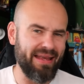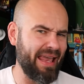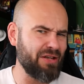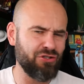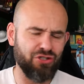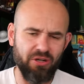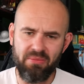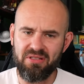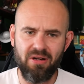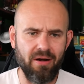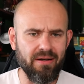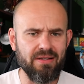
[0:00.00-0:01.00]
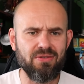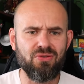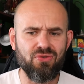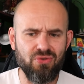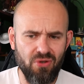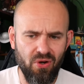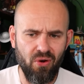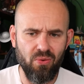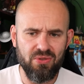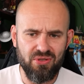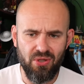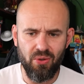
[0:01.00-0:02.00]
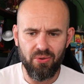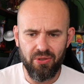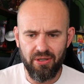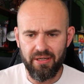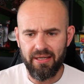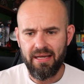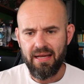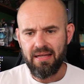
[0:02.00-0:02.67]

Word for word: And Hayden Sherman's art is so, so good.